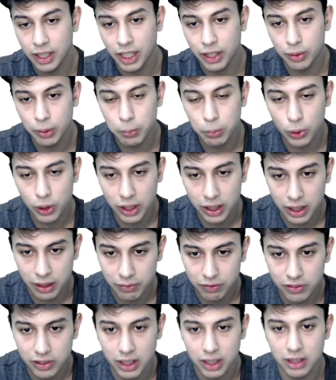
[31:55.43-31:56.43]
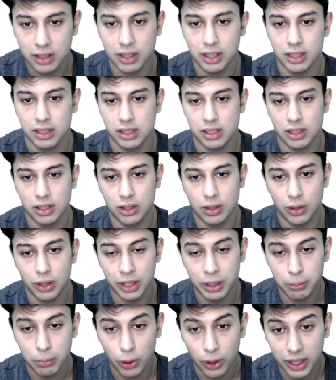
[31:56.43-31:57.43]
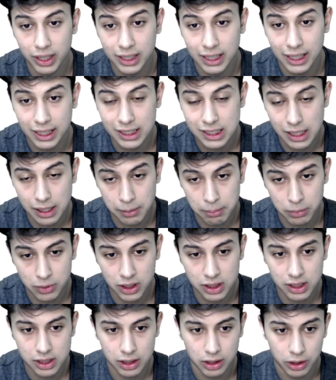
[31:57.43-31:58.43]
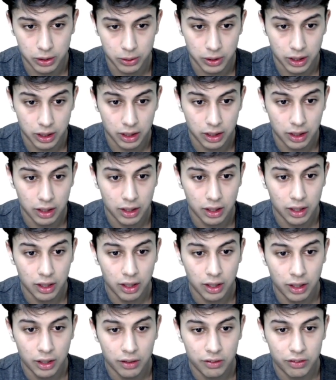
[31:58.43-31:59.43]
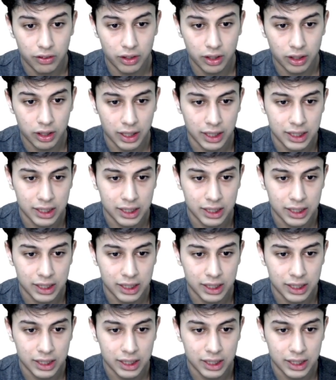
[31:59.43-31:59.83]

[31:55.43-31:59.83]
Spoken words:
It will put an upward thrust on the body that is immersed into it. For